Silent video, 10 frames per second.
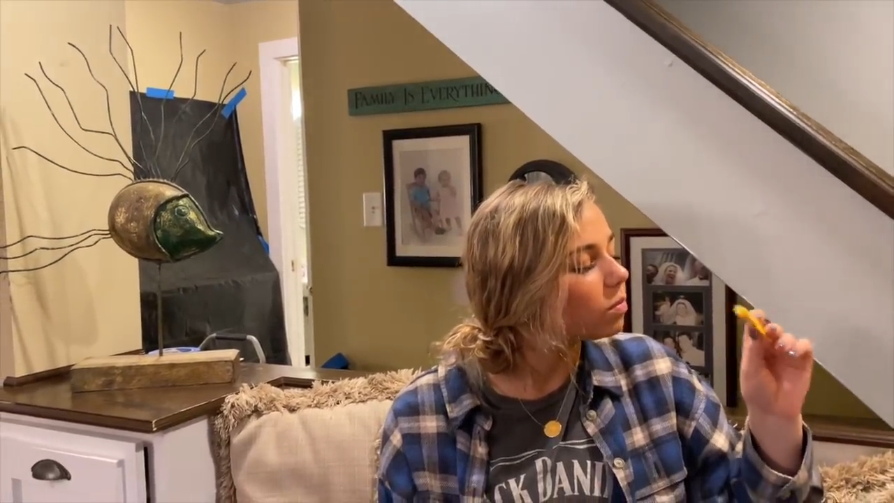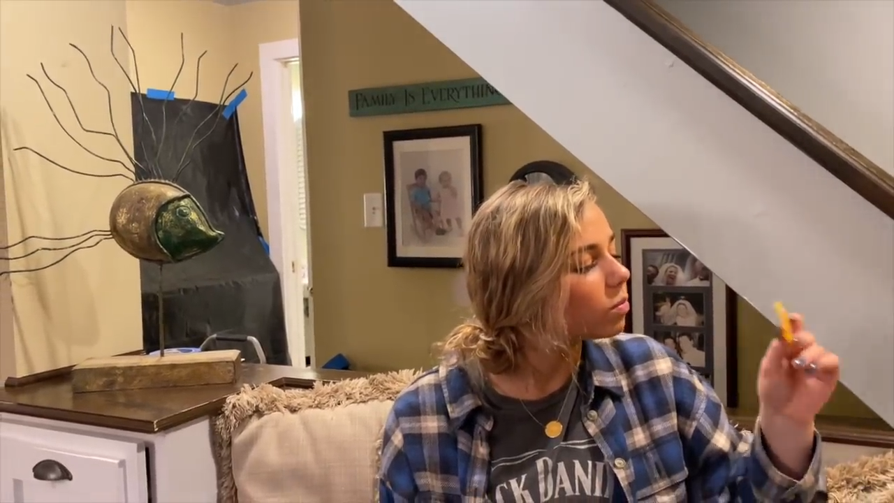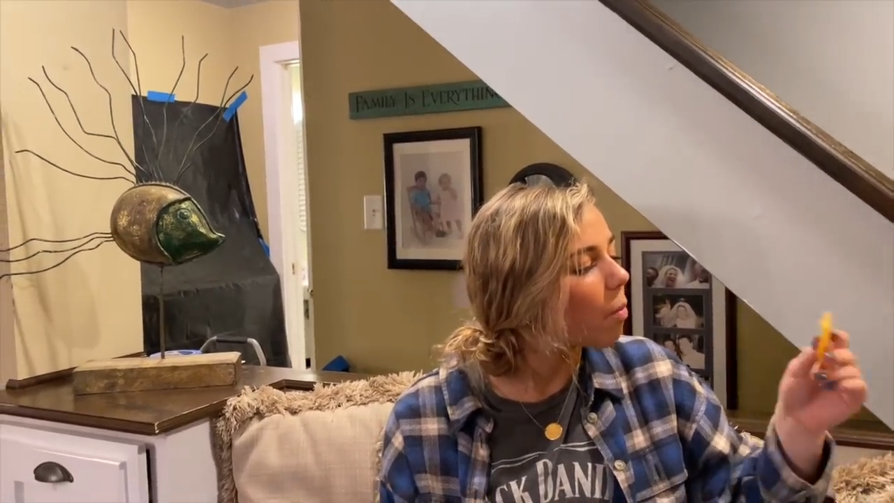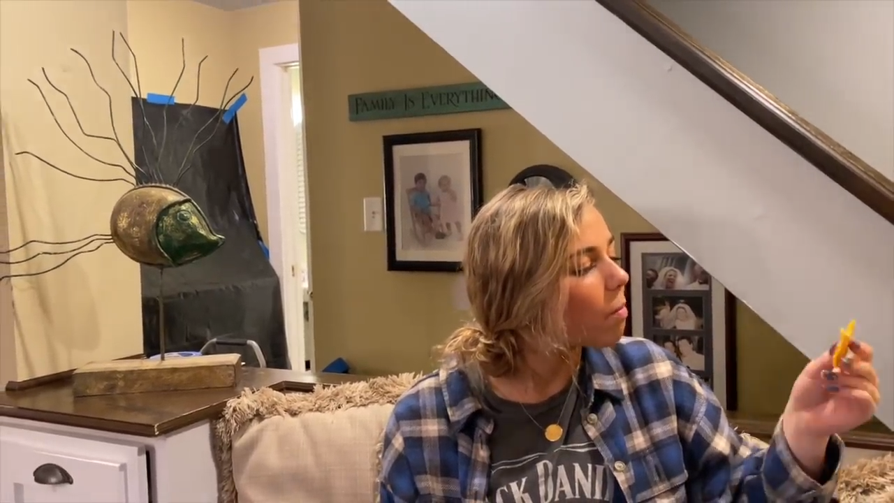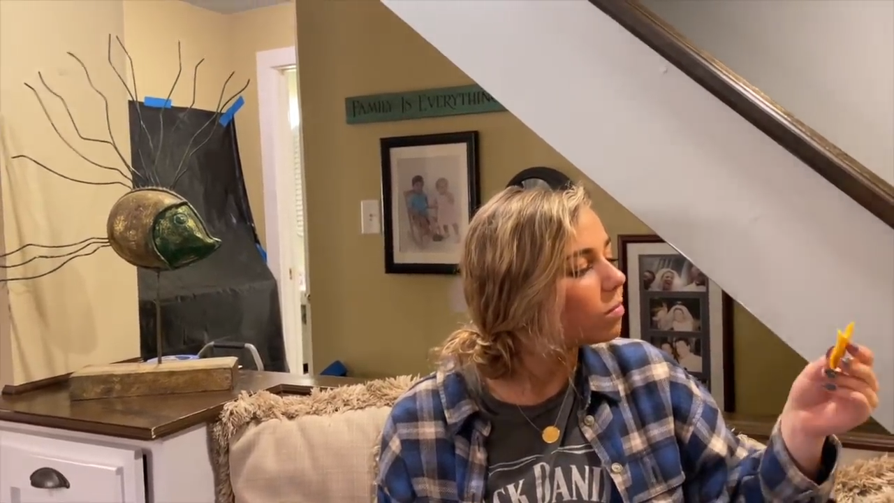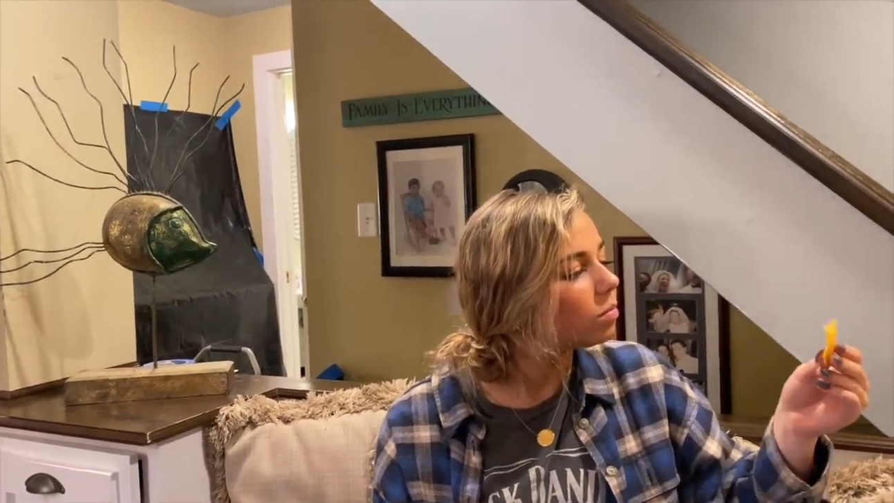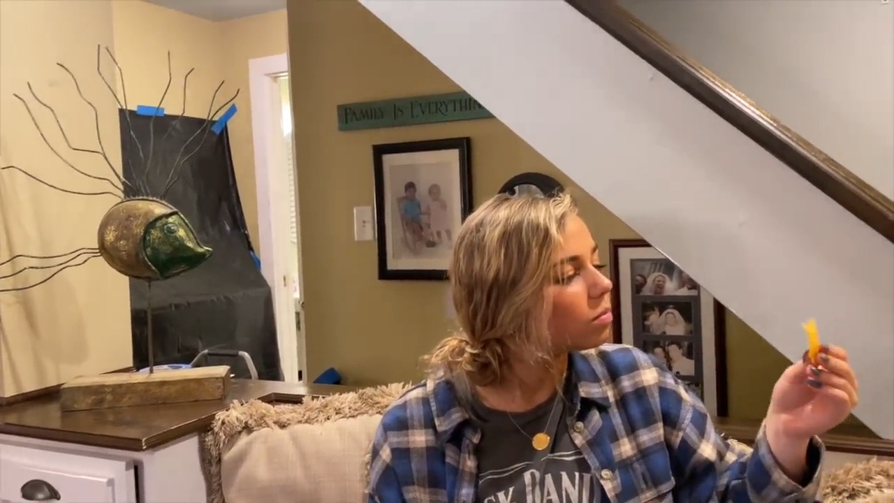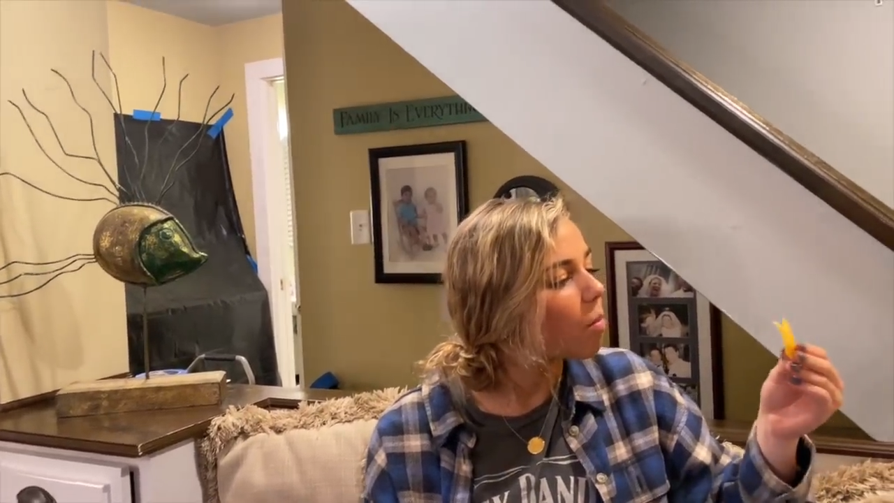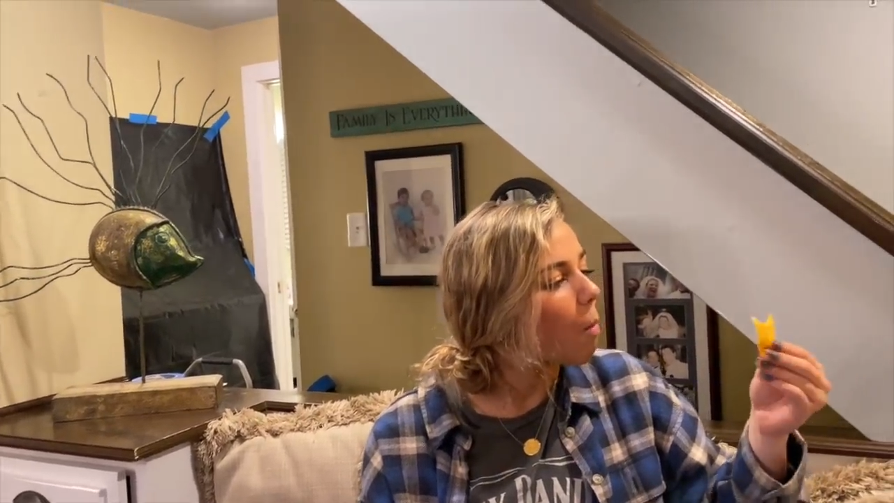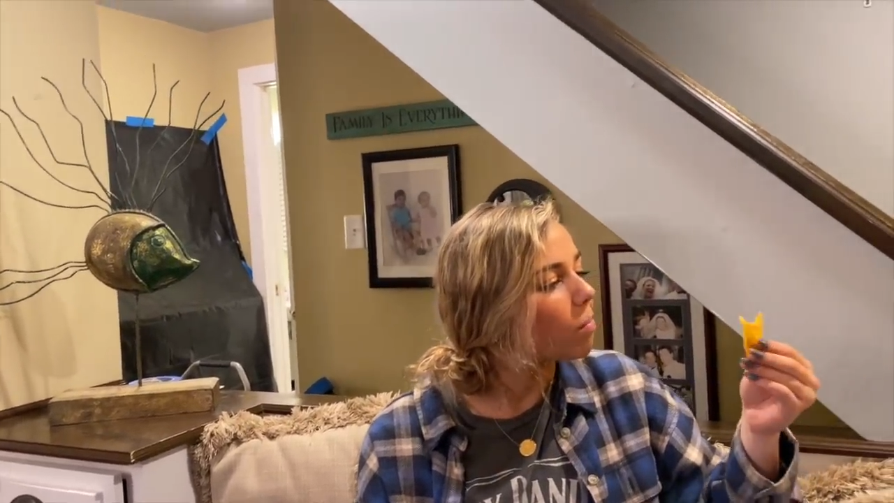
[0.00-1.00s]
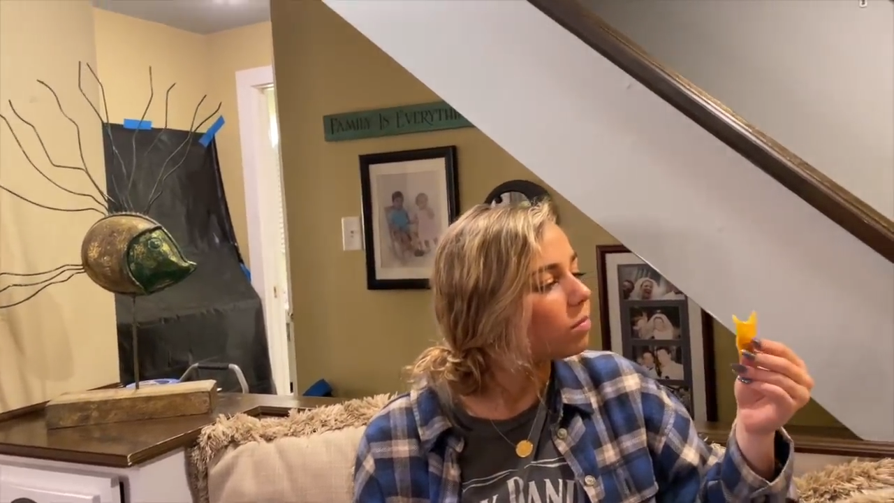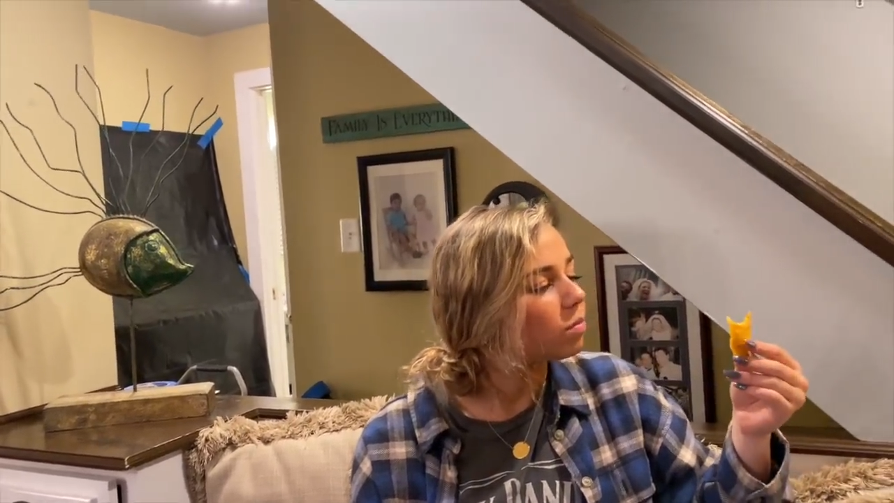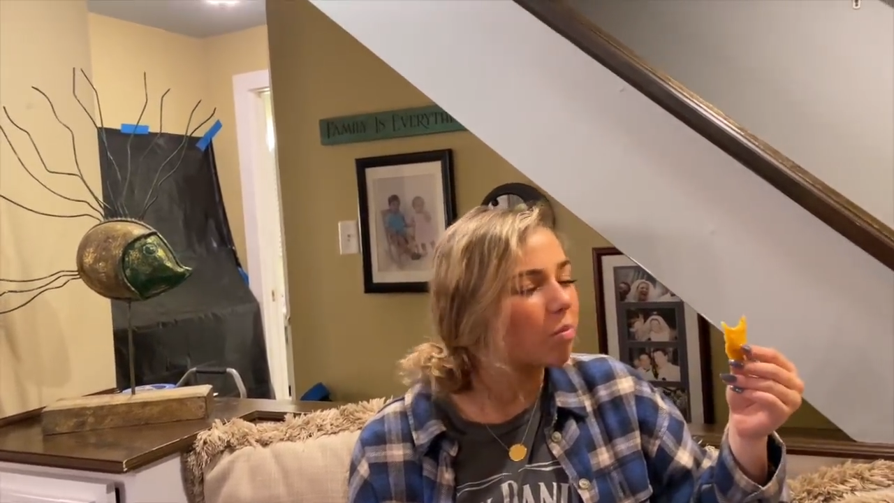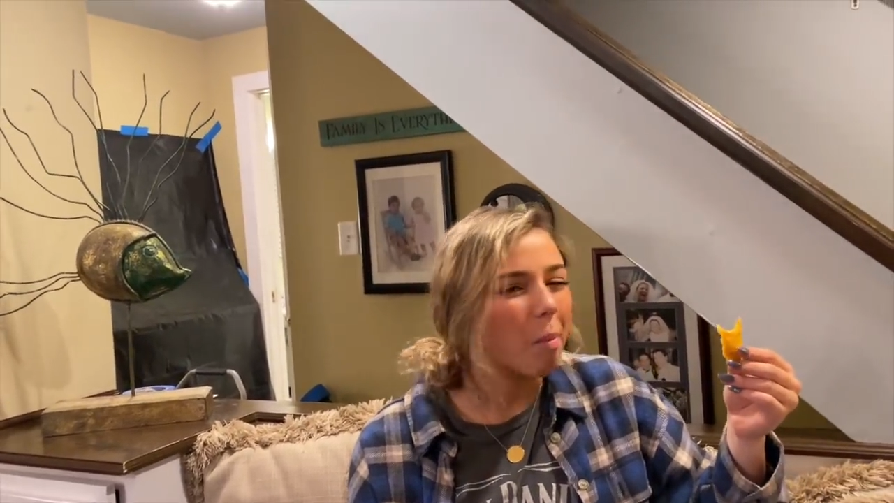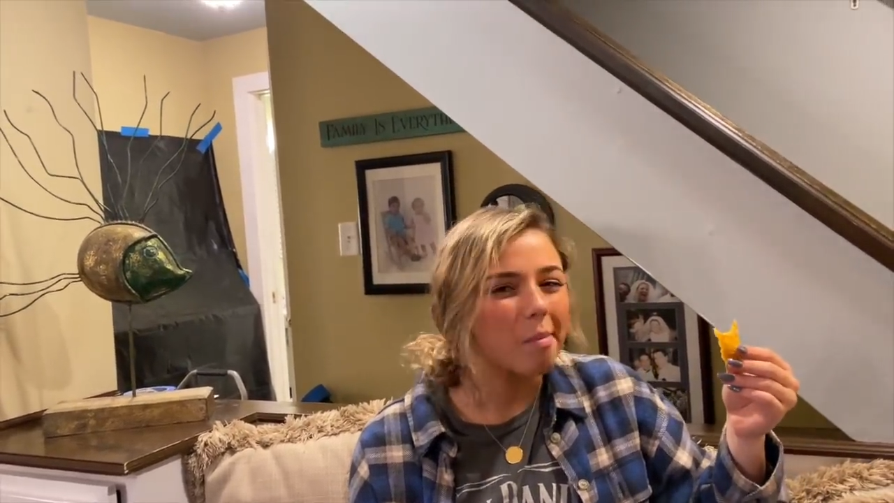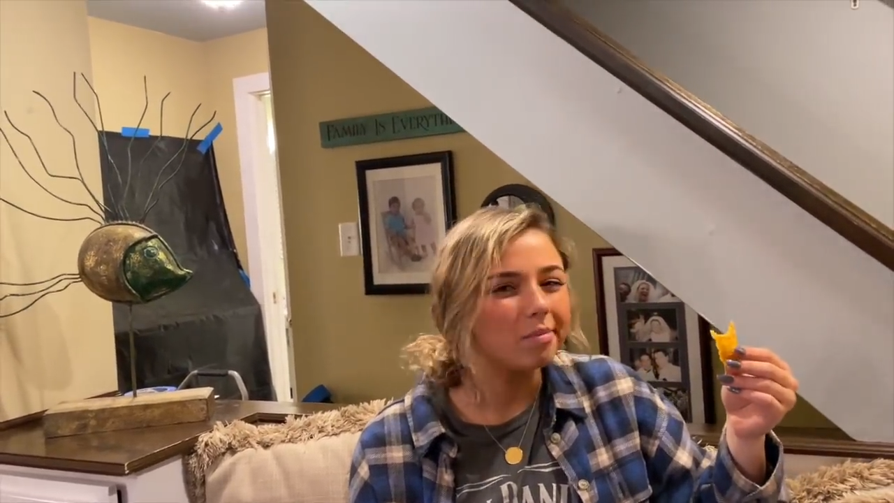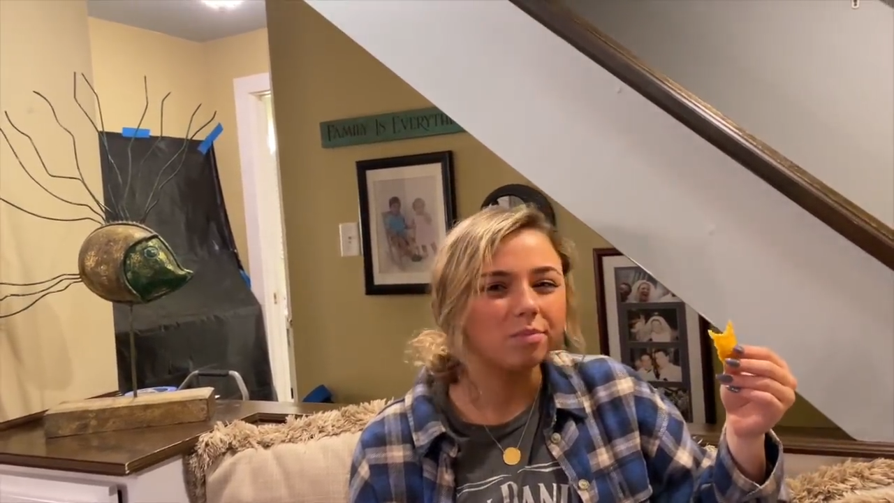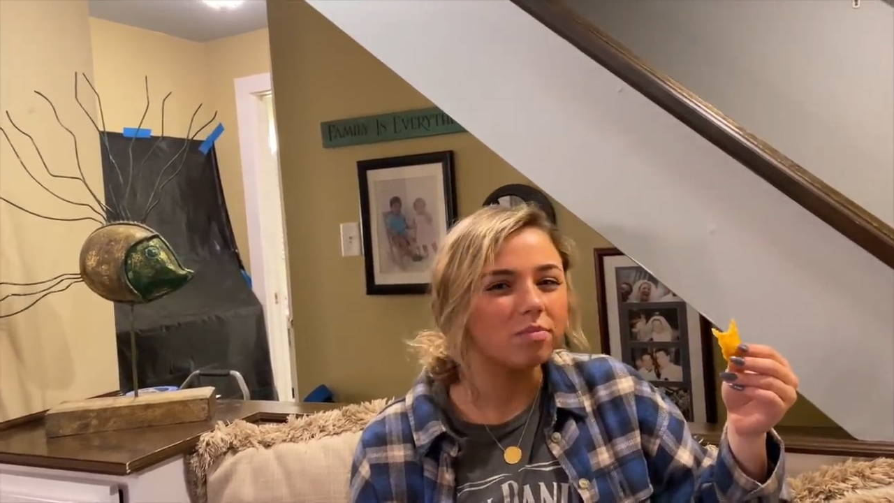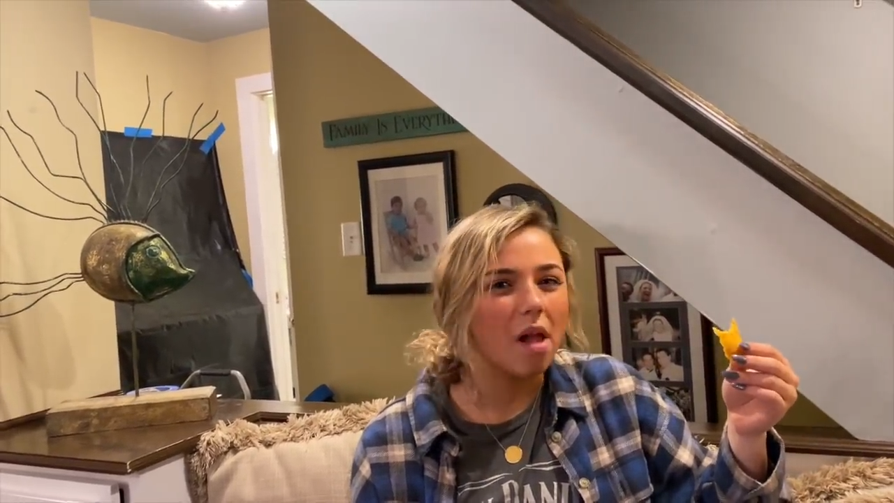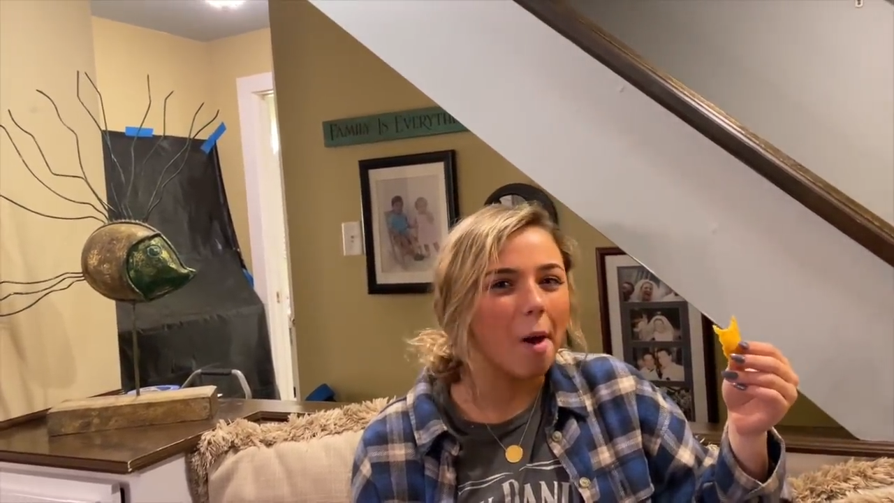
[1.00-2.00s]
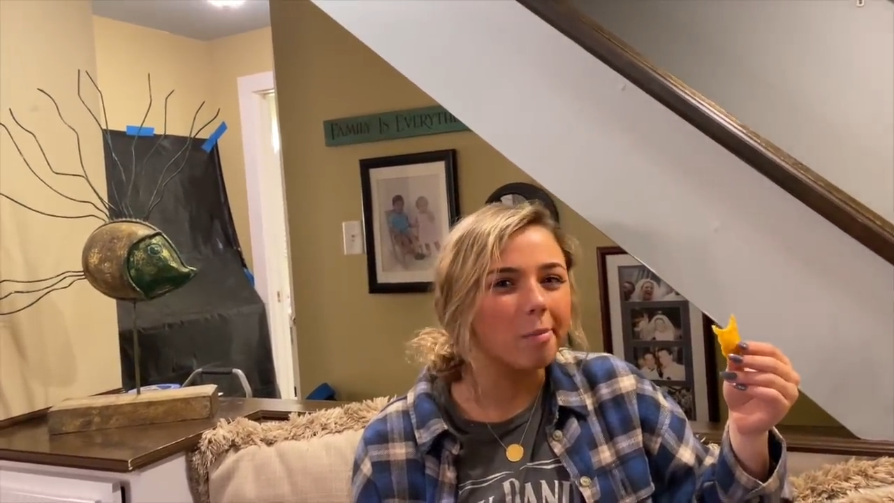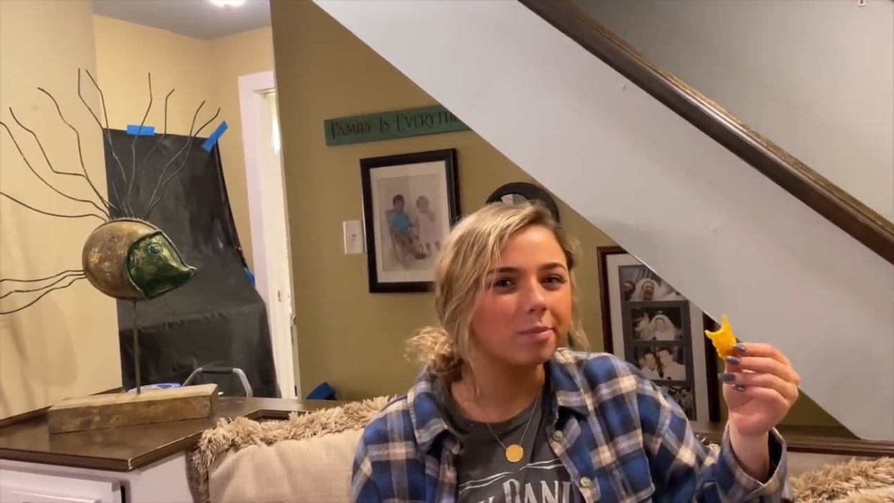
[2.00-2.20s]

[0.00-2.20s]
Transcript: Ryan. Do you miss Ryan? No.